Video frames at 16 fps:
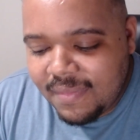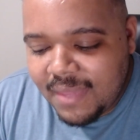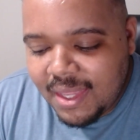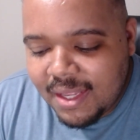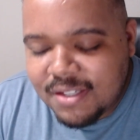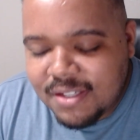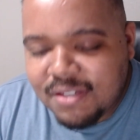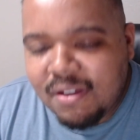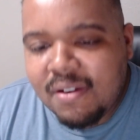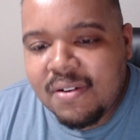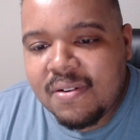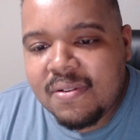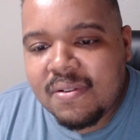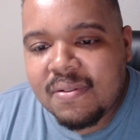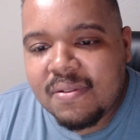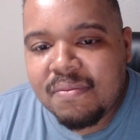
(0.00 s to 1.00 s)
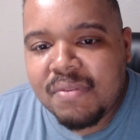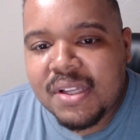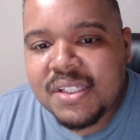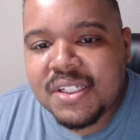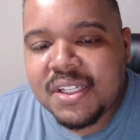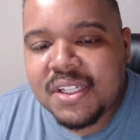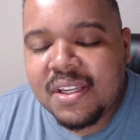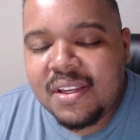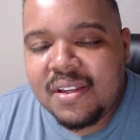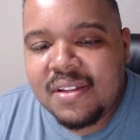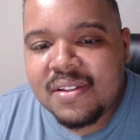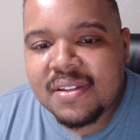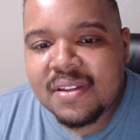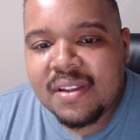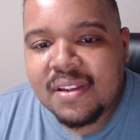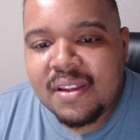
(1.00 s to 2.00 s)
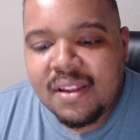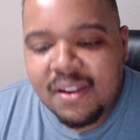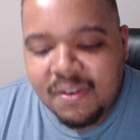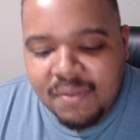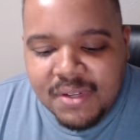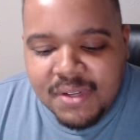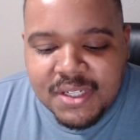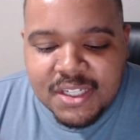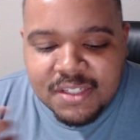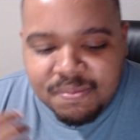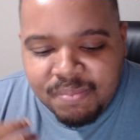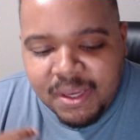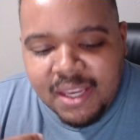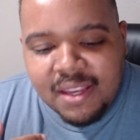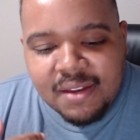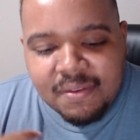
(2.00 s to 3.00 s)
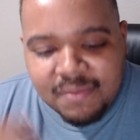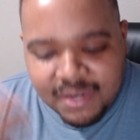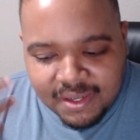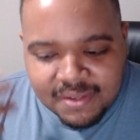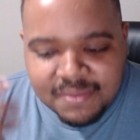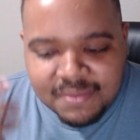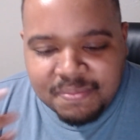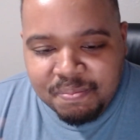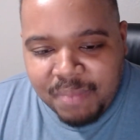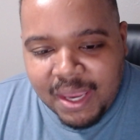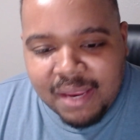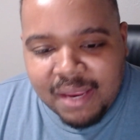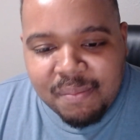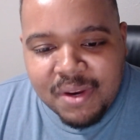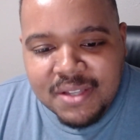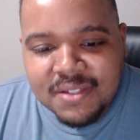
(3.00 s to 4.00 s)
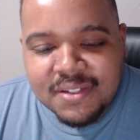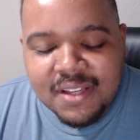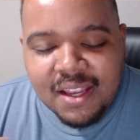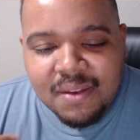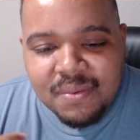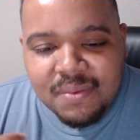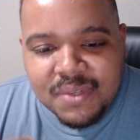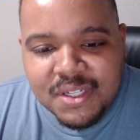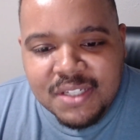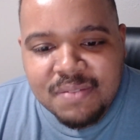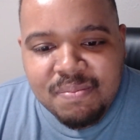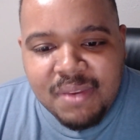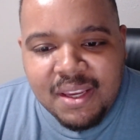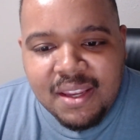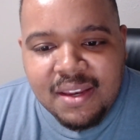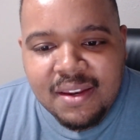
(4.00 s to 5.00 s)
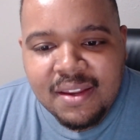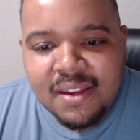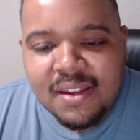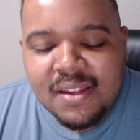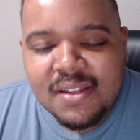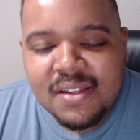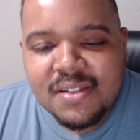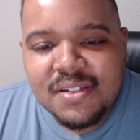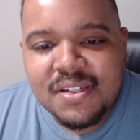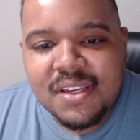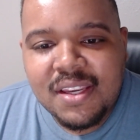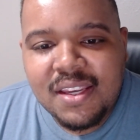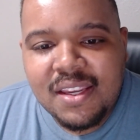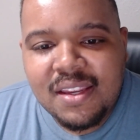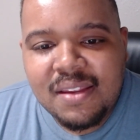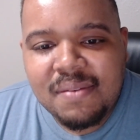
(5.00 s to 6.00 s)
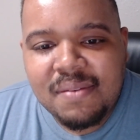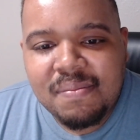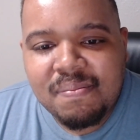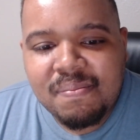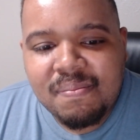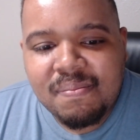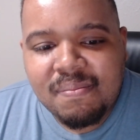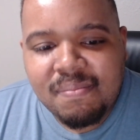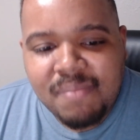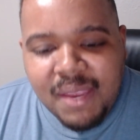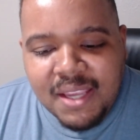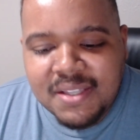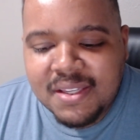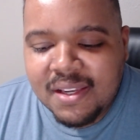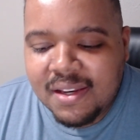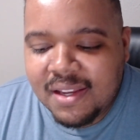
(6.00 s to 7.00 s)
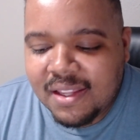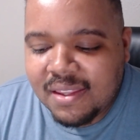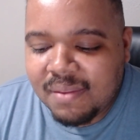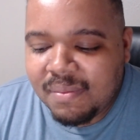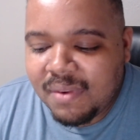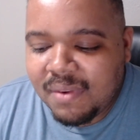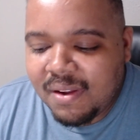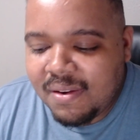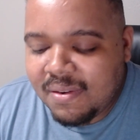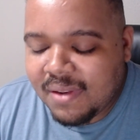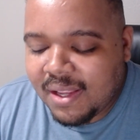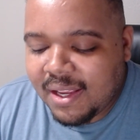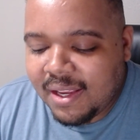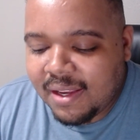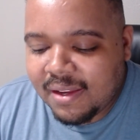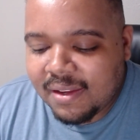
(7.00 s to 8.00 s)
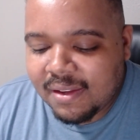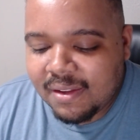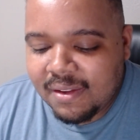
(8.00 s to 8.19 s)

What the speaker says: So when she's bit, back in present time, when she's bit, she basically let them know like